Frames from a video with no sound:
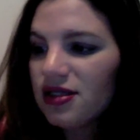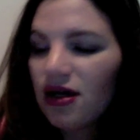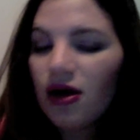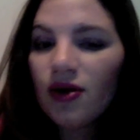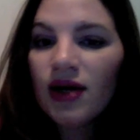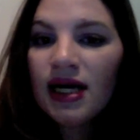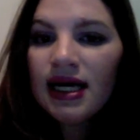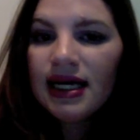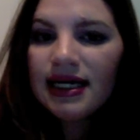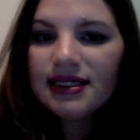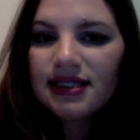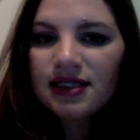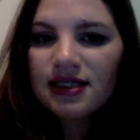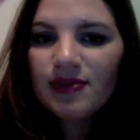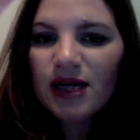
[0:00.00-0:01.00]
So it's
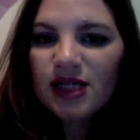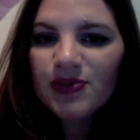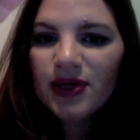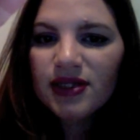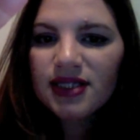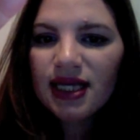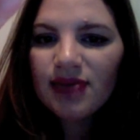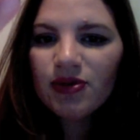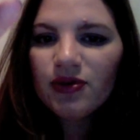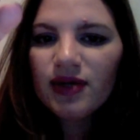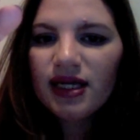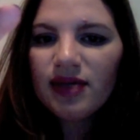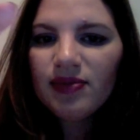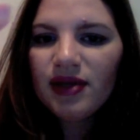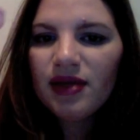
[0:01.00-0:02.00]
the Smashbox Camera
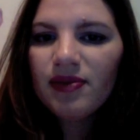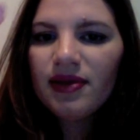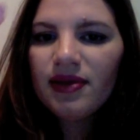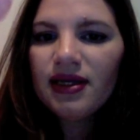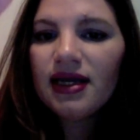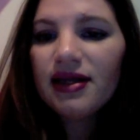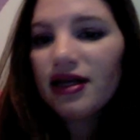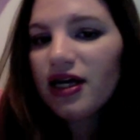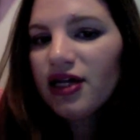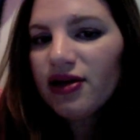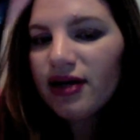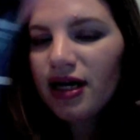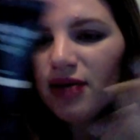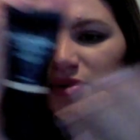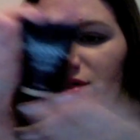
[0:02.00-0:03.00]
Ready BB, and the color
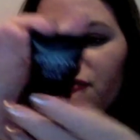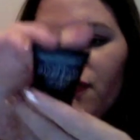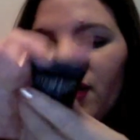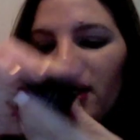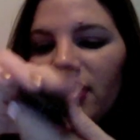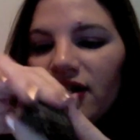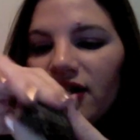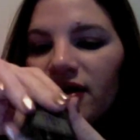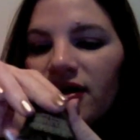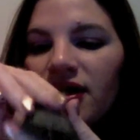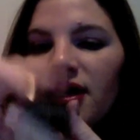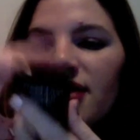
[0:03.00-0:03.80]
I got was fair.